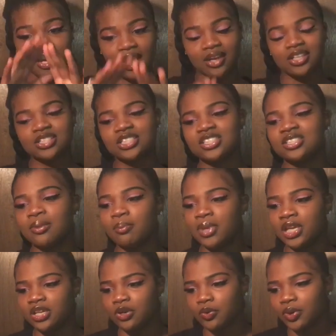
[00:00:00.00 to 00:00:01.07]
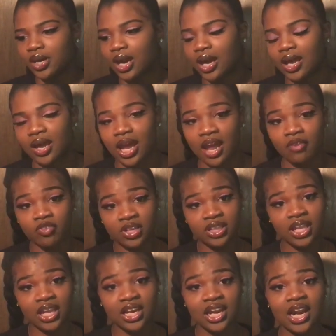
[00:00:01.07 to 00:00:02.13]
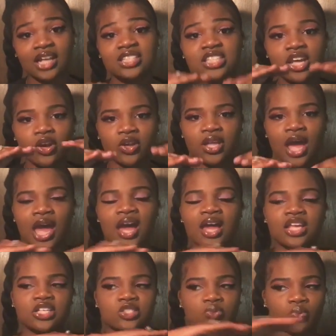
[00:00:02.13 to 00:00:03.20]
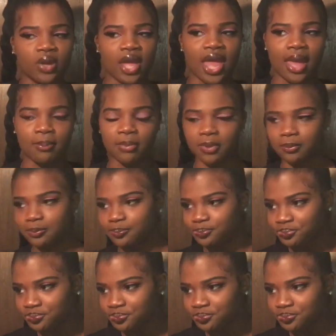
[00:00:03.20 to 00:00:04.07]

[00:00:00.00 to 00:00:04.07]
Now this is the meet and greet. Everything that I tell y'all is what happened.